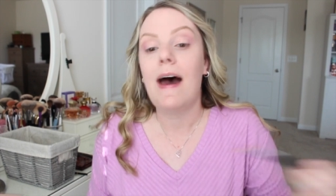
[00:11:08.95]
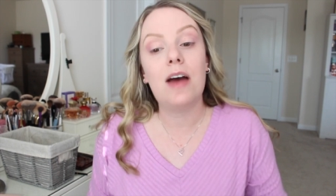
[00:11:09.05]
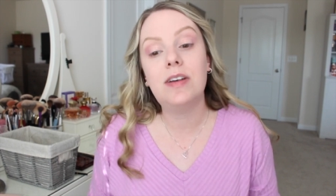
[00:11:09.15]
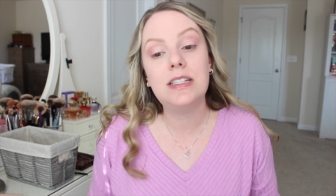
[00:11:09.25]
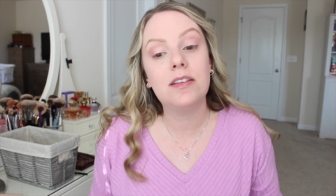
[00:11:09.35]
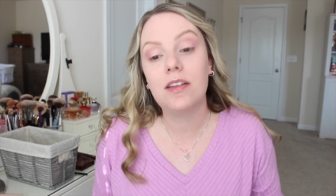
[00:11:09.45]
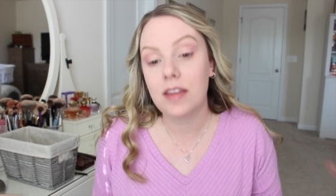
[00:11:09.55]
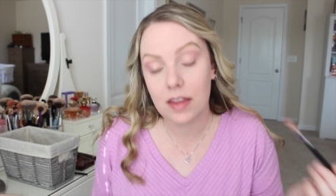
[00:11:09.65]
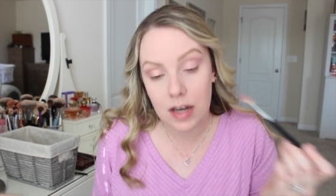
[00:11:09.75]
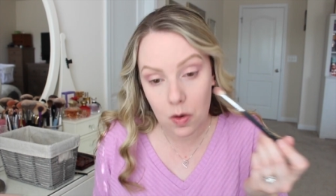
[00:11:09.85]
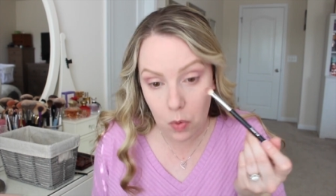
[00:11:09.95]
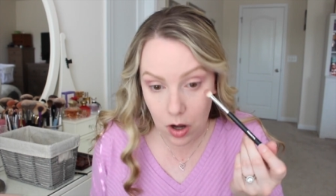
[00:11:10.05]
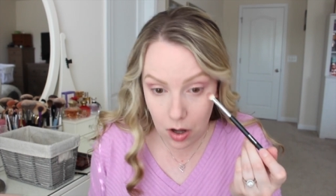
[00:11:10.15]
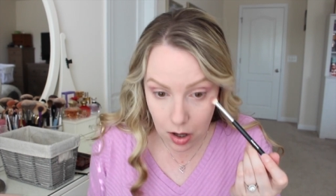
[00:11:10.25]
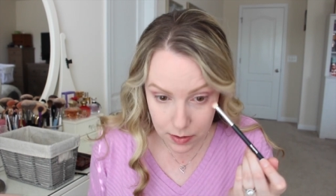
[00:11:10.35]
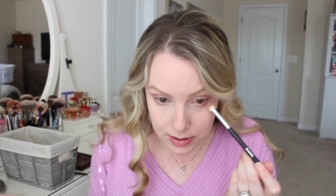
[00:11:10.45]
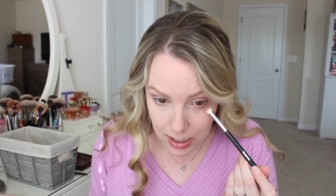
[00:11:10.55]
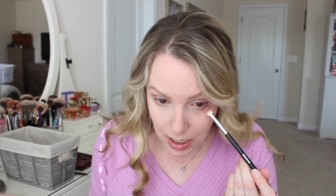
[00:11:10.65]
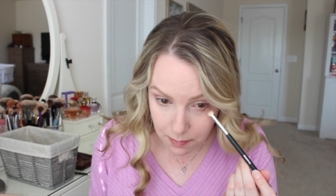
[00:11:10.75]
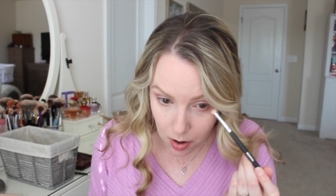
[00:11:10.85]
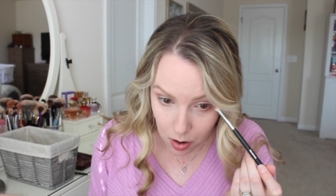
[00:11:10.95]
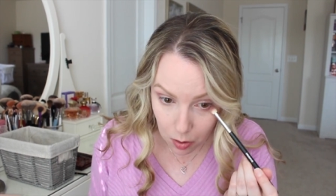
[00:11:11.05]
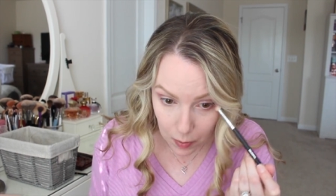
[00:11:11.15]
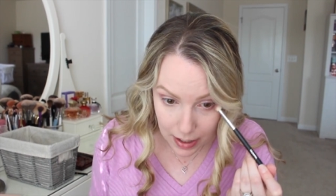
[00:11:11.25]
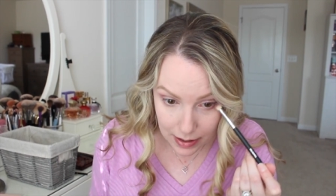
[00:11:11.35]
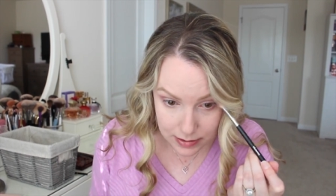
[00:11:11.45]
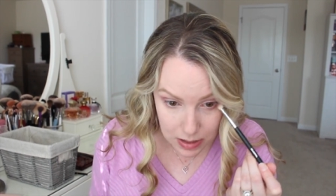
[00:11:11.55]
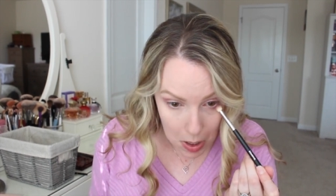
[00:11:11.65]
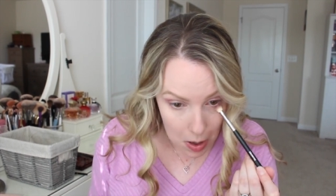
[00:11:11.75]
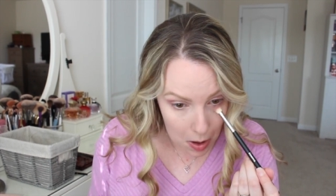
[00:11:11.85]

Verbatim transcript: every single thing that I want all the time, always.